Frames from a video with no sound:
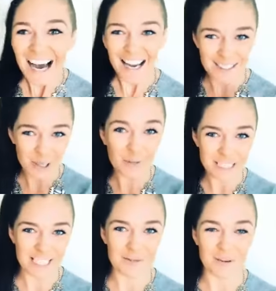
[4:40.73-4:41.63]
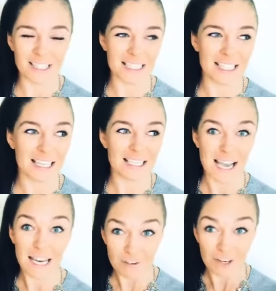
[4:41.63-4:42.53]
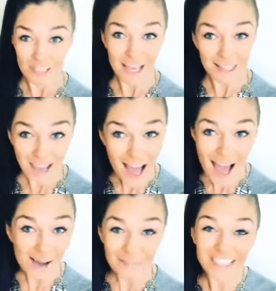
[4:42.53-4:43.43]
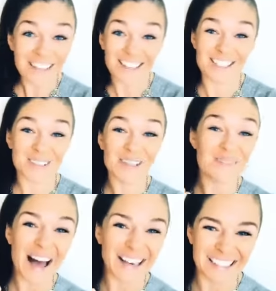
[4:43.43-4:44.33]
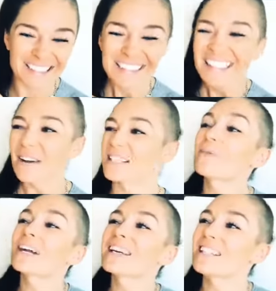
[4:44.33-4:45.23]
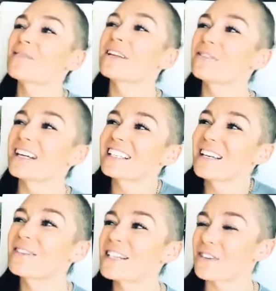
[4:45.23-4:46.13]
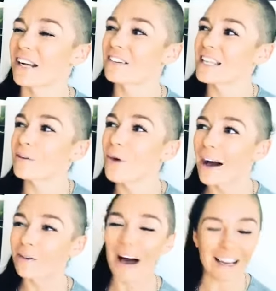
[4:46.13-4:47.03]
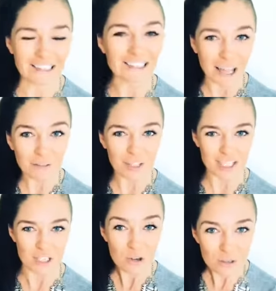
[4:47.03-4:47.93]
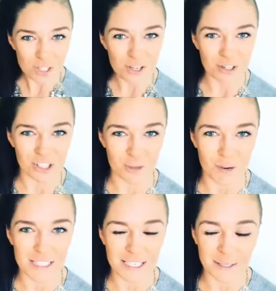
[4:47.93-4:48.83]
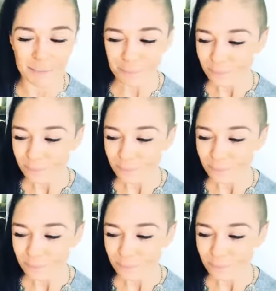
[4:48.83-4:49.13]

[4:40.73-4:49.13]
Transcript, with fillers: I told my team about this the other day and everyone's like, ah, oh, where do you going to talk about it? I was like, what else can we do? What else can we do? And I was like, wow, I love this youth scholarship idea.